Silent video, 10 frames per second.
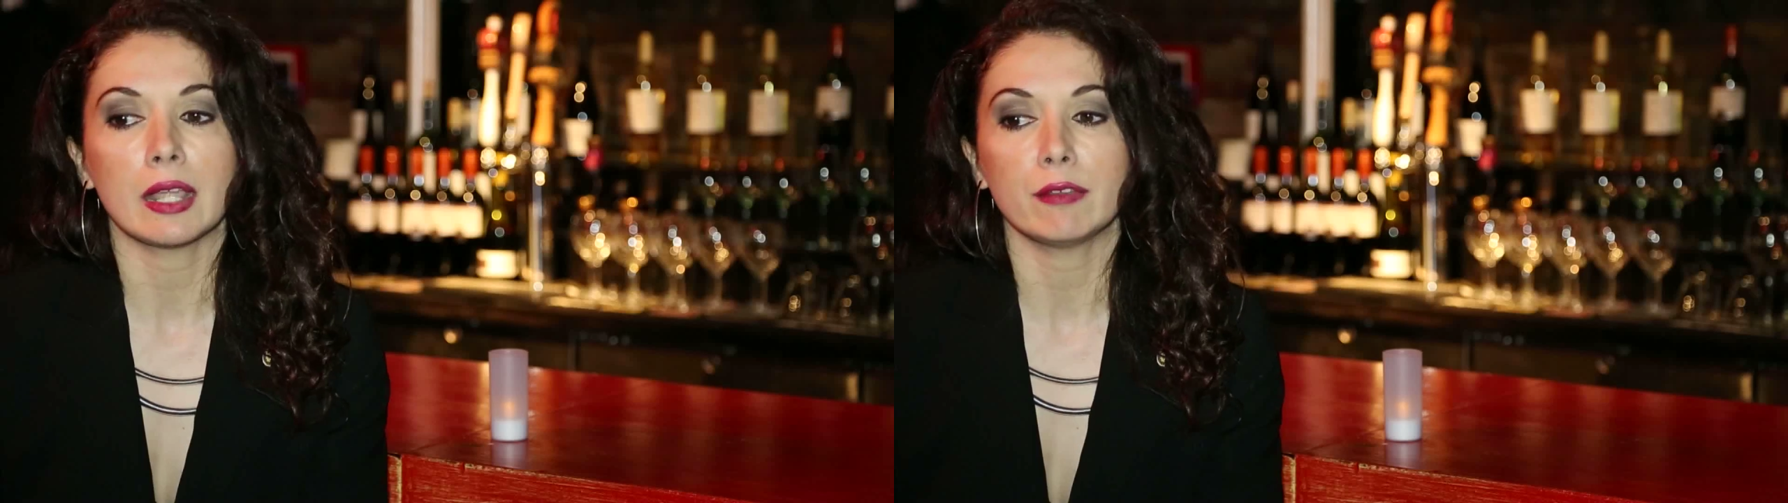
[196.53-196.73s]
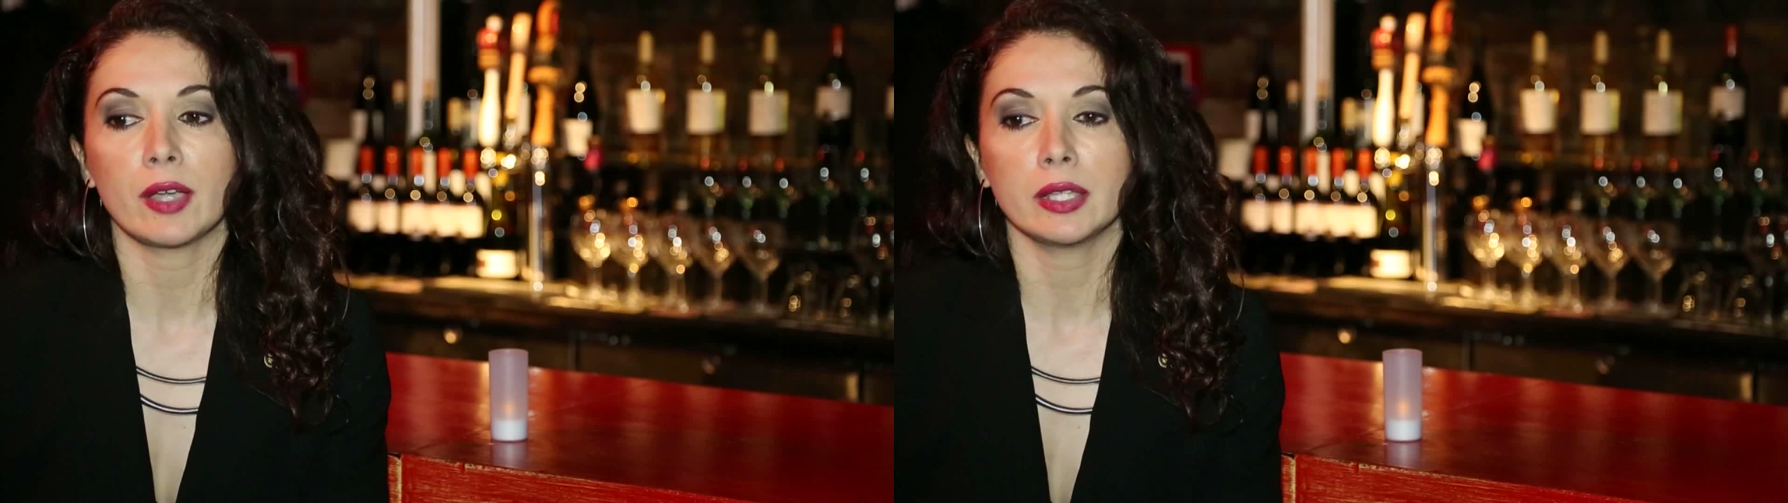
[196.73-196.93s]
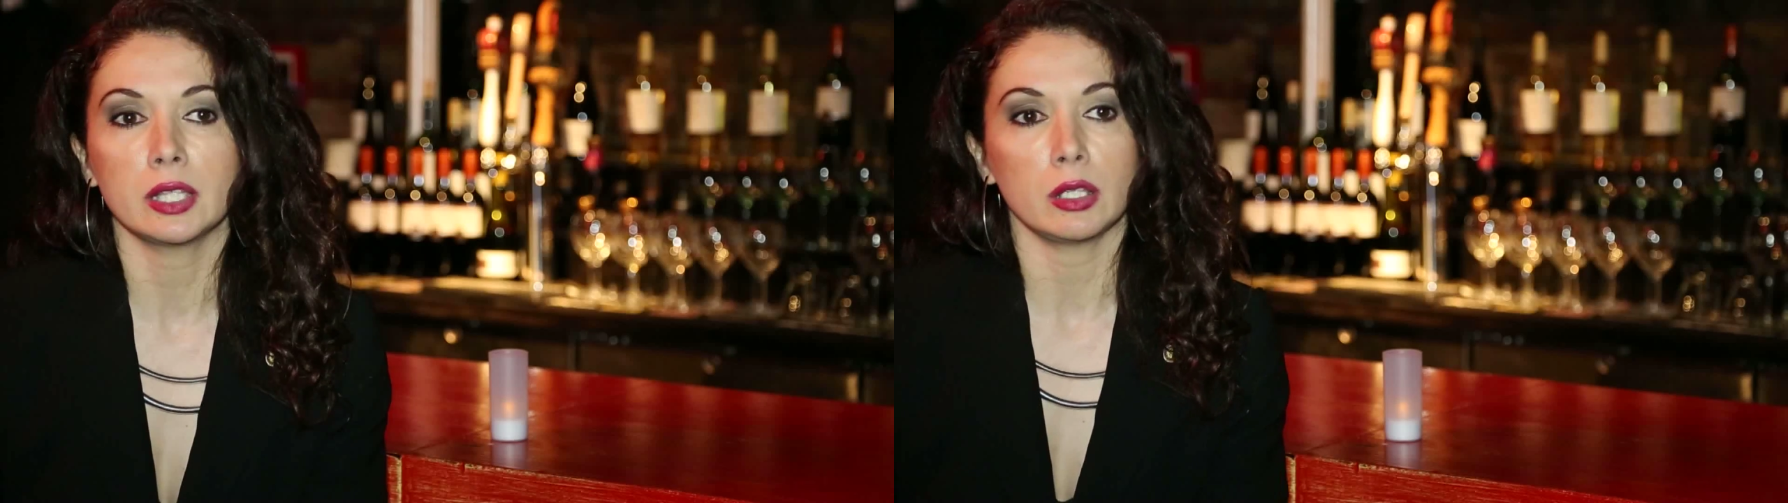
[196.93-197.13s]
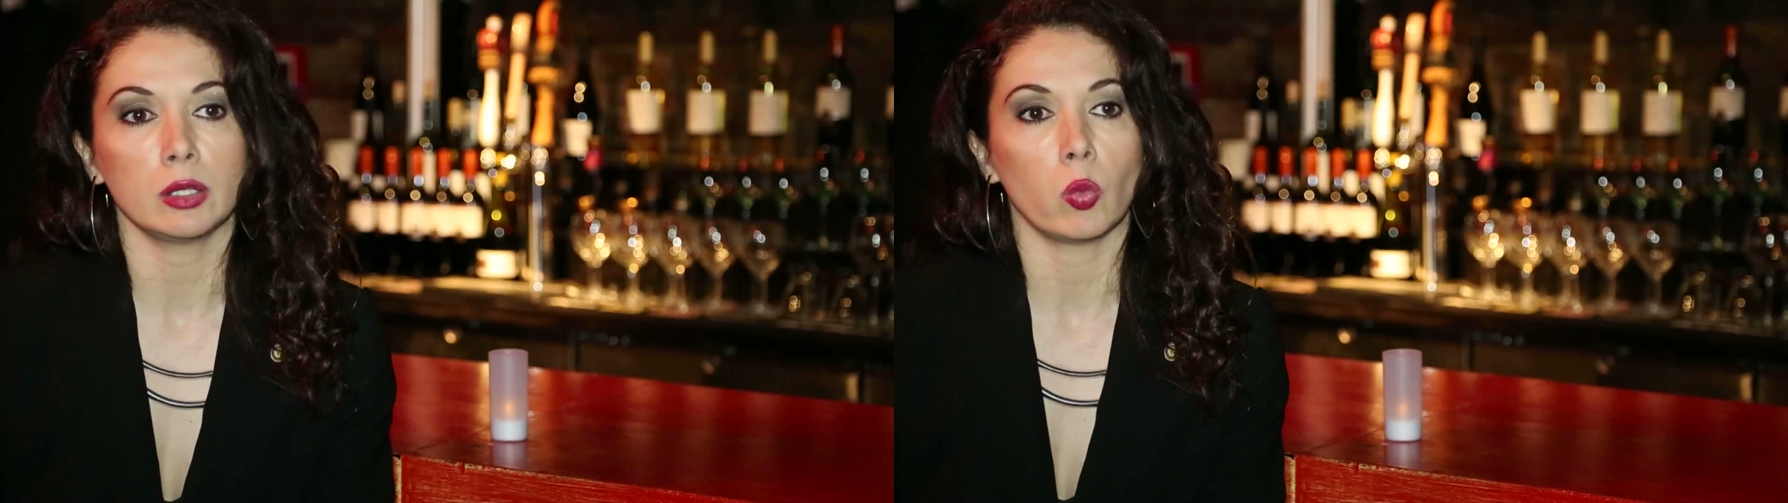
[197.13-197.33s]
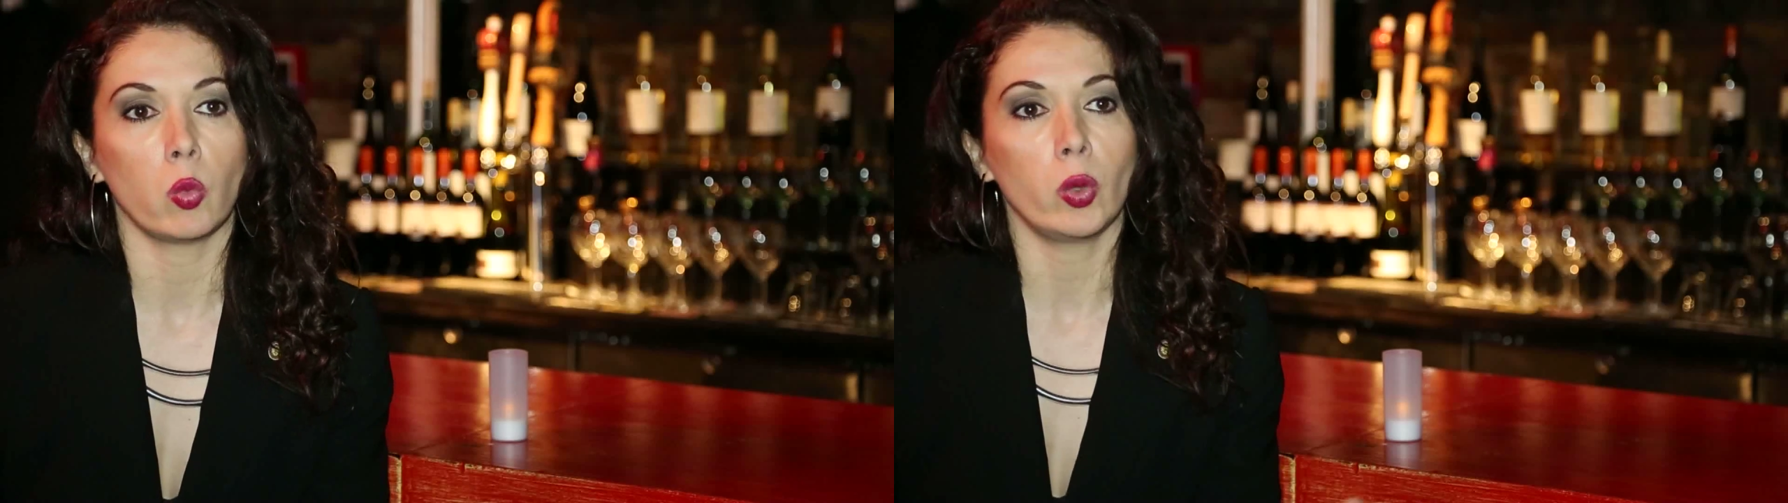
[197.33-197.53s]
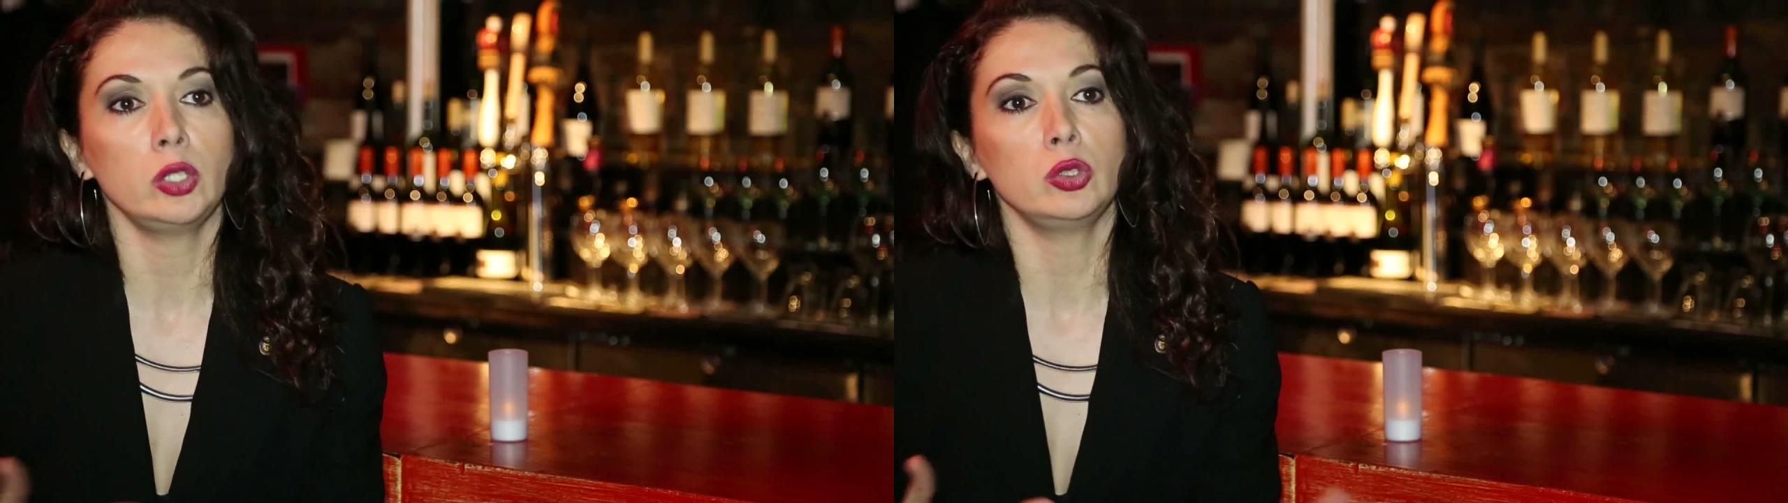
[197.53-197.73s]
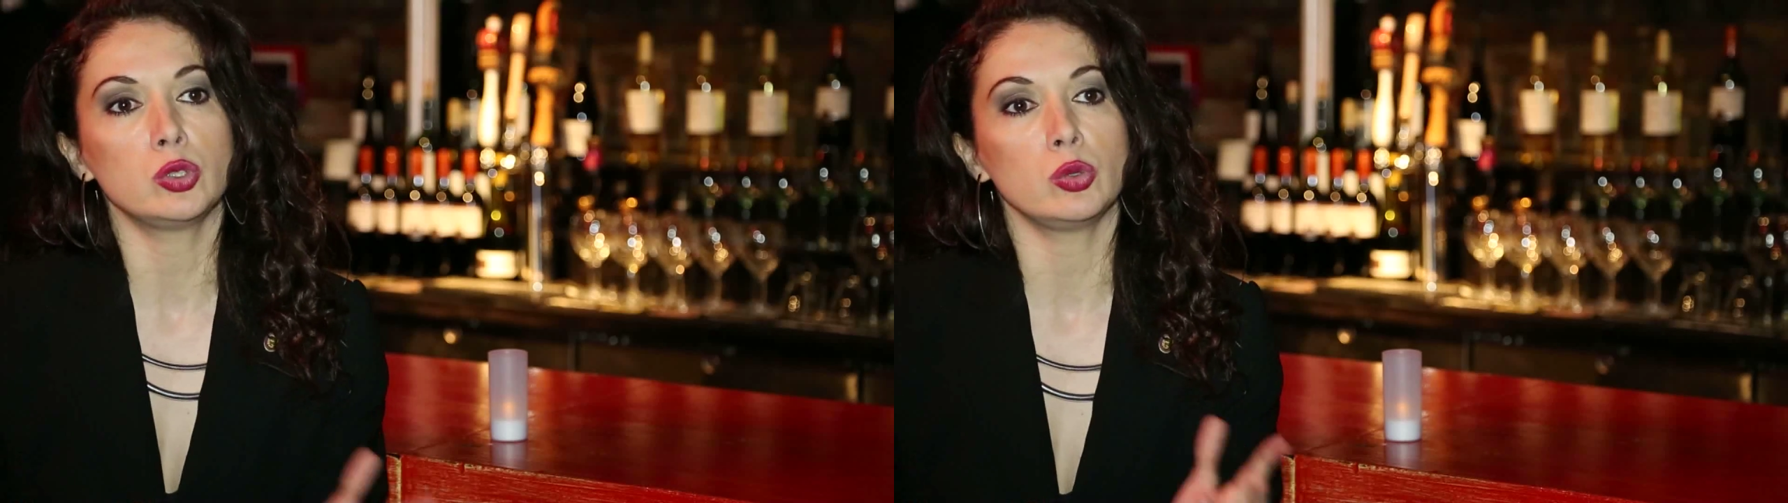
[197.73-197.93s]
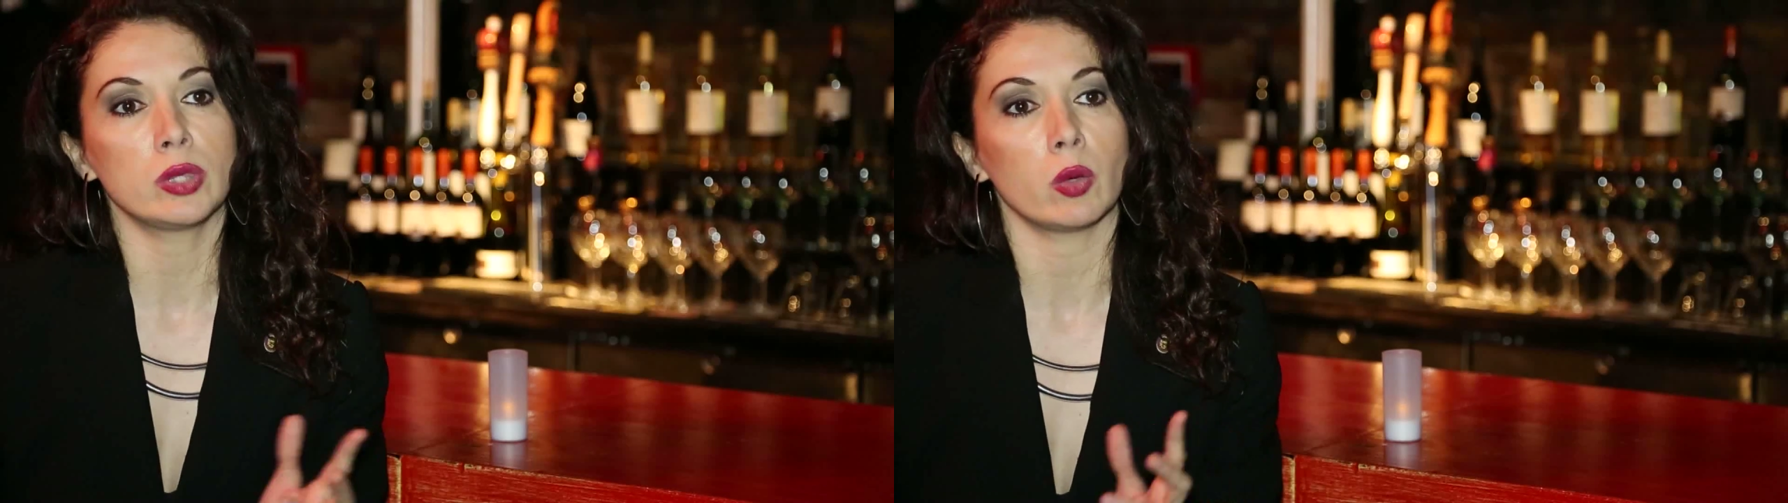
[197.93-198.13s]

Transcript: And I find that when you do